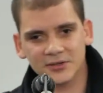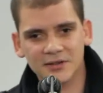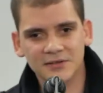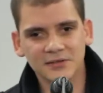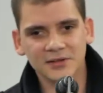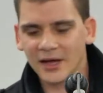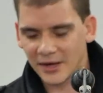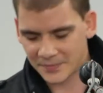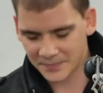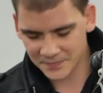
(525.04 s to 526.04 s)
this
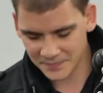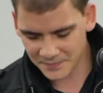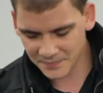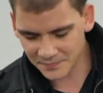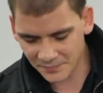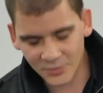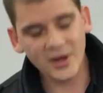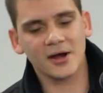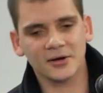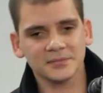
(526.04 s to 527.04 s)
um,
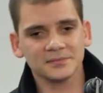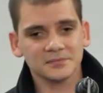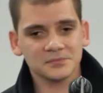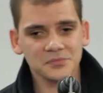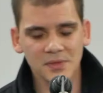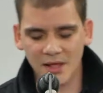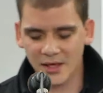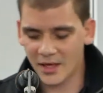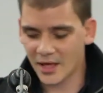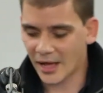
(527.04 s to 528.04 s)
prayer.
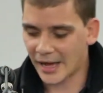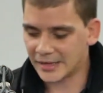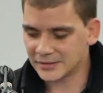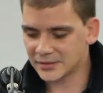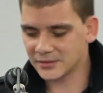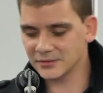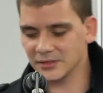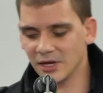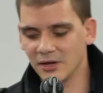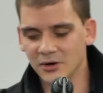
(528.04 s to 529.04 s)
And,
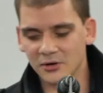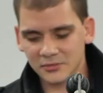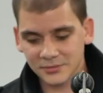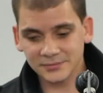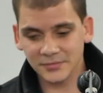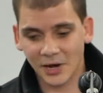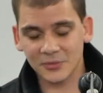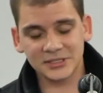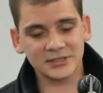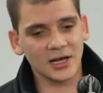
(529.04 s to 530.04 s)
you know, I
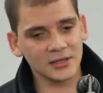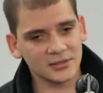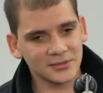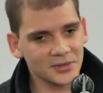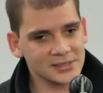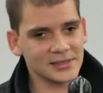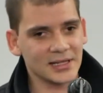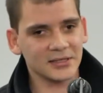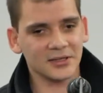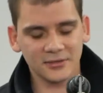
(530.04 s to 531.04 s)
was stunned what the
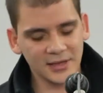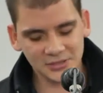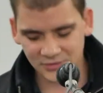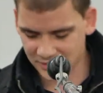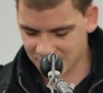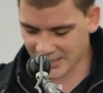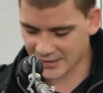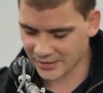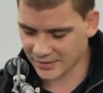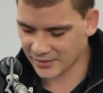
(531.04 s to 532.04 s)
le lecturer
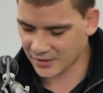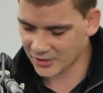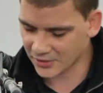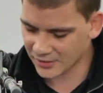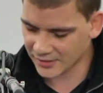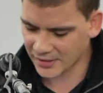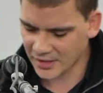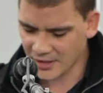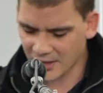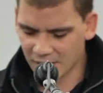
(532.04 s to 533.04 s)
said. He, you know, he,
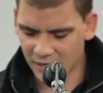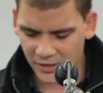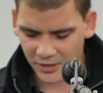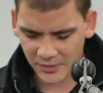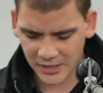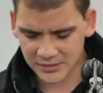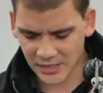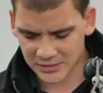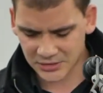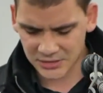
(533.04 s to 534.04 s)
he, he reads
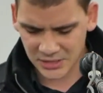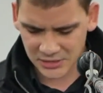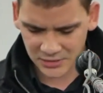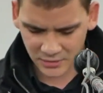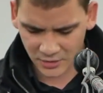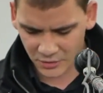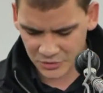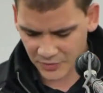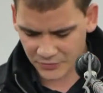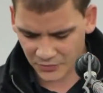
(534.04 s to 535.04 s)
as Jesus goes
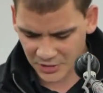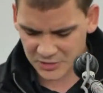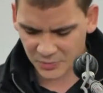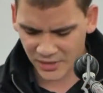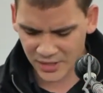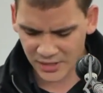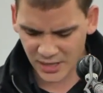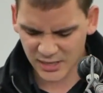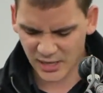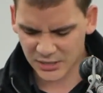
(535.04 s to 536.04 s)
before this prayer and,
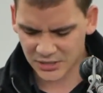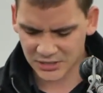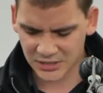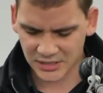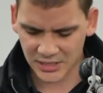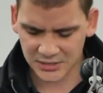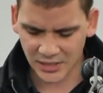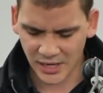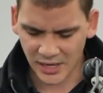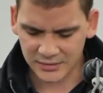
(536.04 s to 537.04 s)
and, and Jesus says,
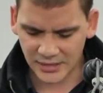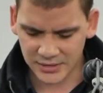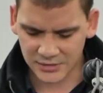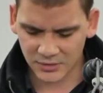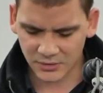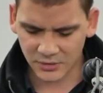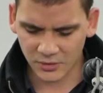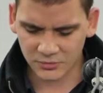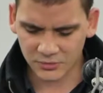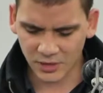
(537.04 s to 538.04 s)
that you
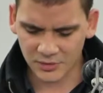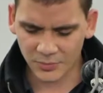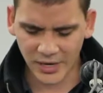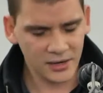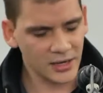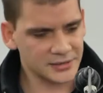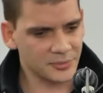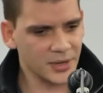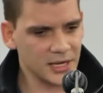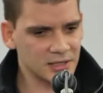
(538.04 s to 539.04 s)
know do not pray like the
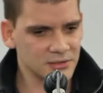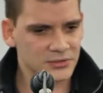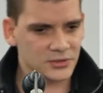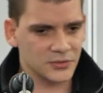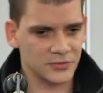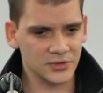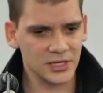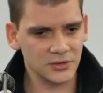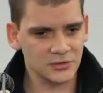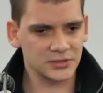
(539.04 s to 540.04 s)
pagans do for they
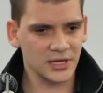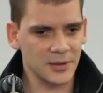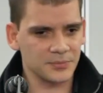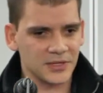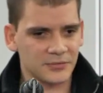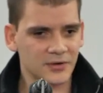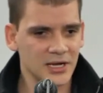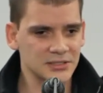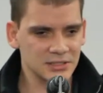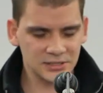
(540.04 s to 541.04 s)
use empty
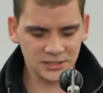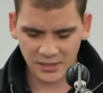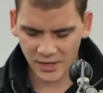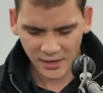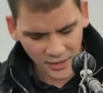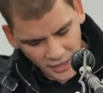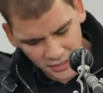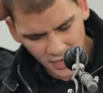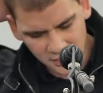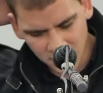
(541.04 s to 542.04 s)
phrases and
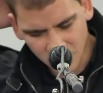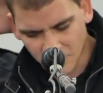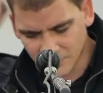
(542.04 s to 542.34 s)
and, and you know